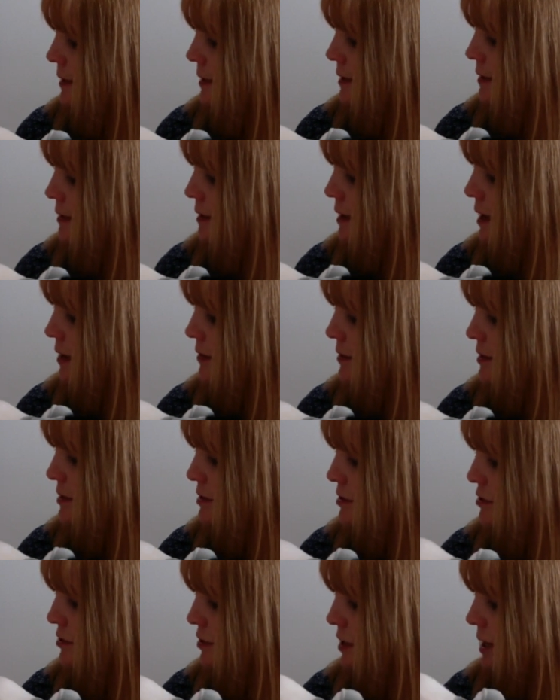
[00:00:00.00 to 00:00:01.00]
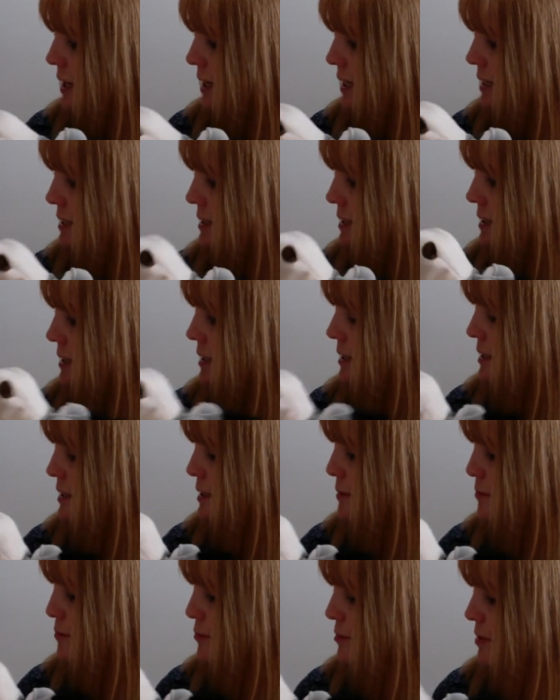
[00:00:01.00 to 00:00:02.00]
The others tried
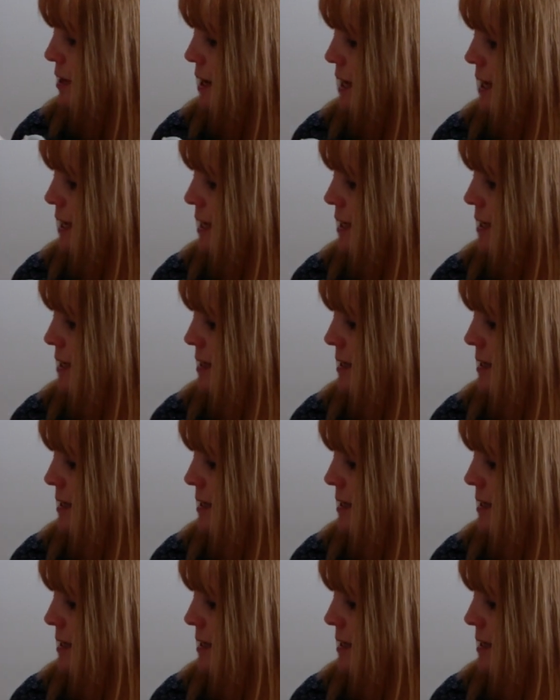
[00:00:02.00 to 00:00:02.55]
to pray,